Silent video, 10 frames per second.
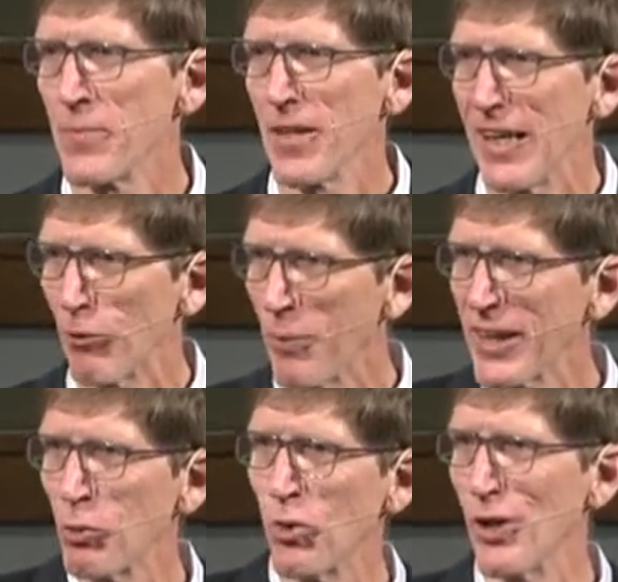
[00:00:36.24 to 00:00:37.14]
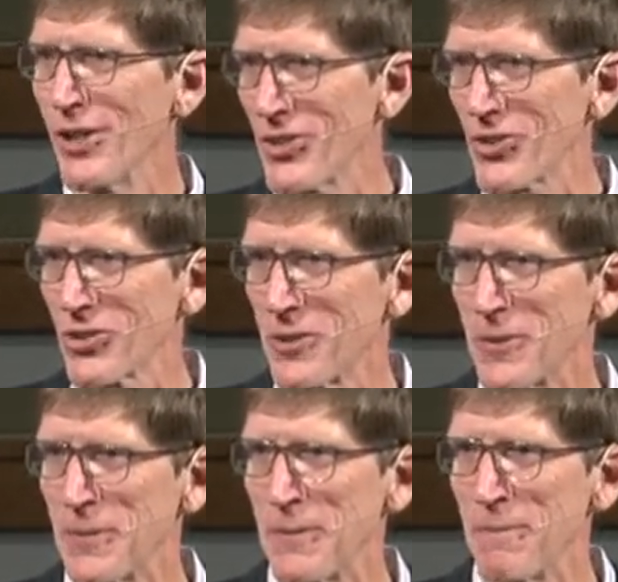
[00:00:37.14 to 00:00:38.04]
Everybody wants
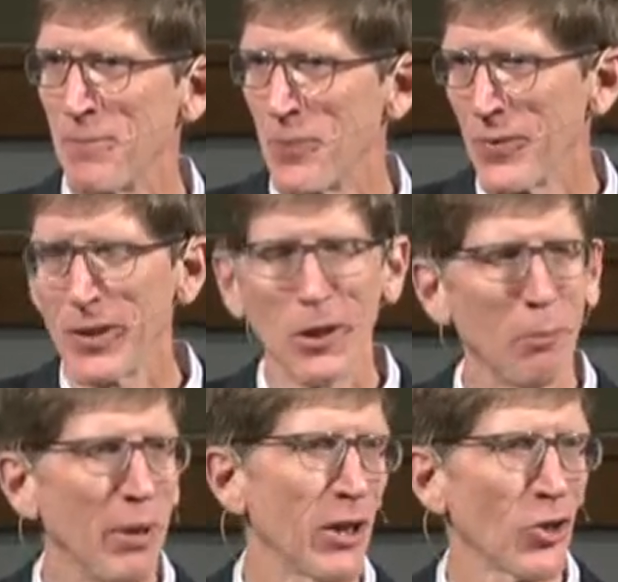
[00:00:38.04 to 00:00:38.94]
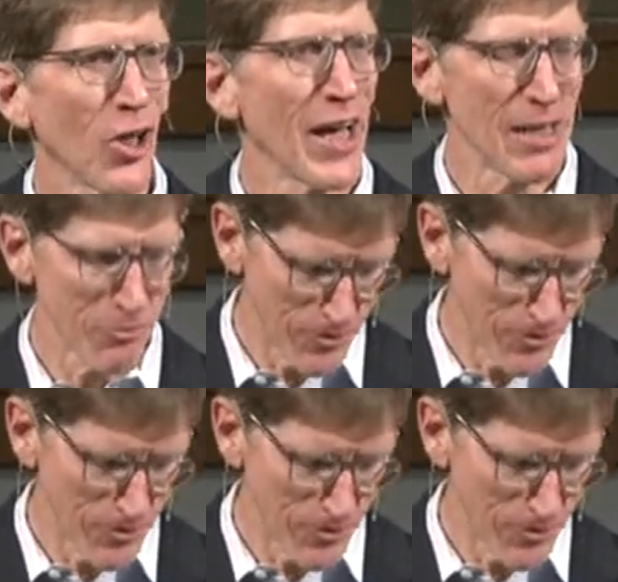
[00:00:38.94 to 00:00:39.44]
a better life.